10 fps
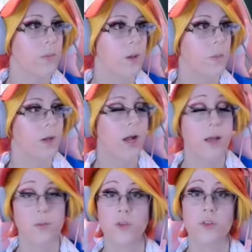But I
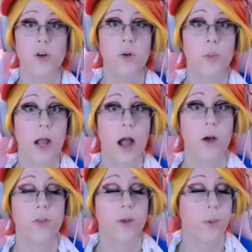am so
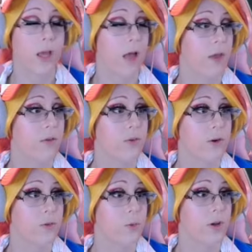proud that we got that first one,